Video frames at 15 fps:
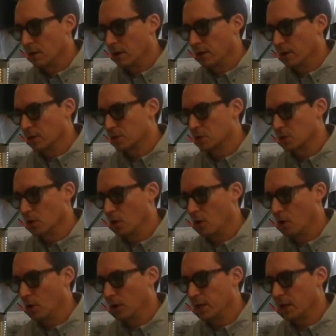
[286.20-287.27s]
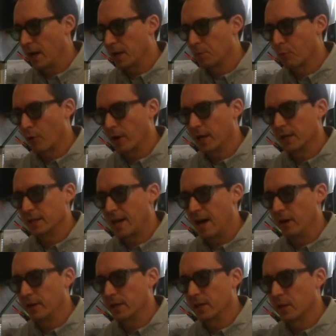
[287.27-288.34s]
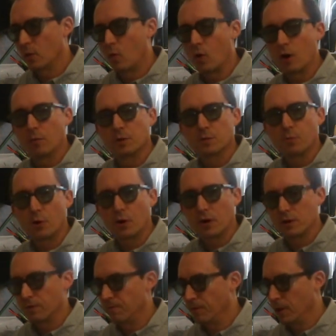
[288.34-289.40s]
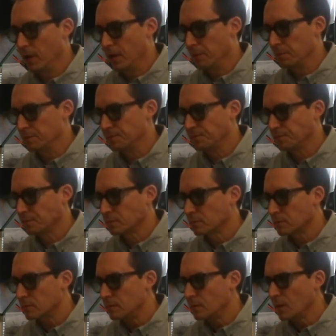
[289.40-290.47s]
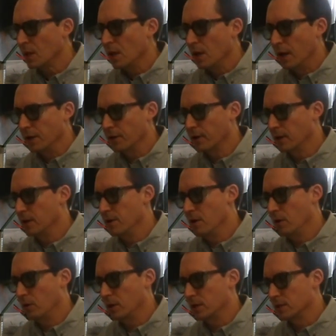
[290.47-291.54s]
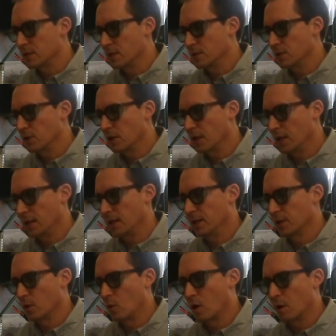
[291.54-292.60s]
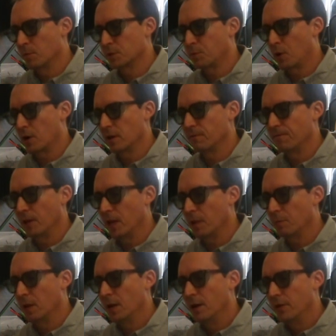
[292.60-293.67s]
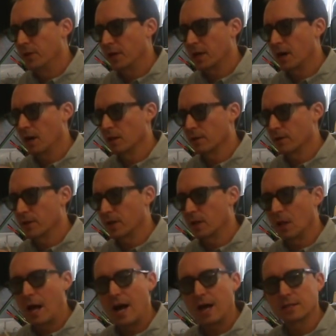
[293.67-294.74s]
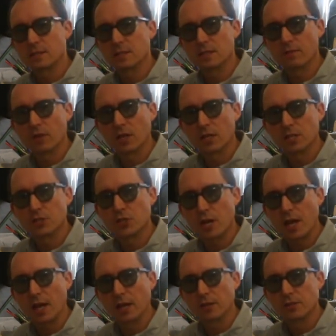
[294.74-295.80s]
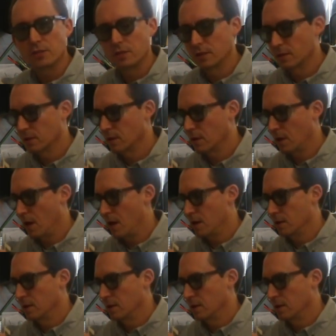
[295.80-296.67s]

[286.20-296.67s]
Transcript: You're going to slowly like bring it down into the warmest part of the flame. And you're going to notice as you get it into the warmest part of the flame, the color of the glass is even going to change, okay?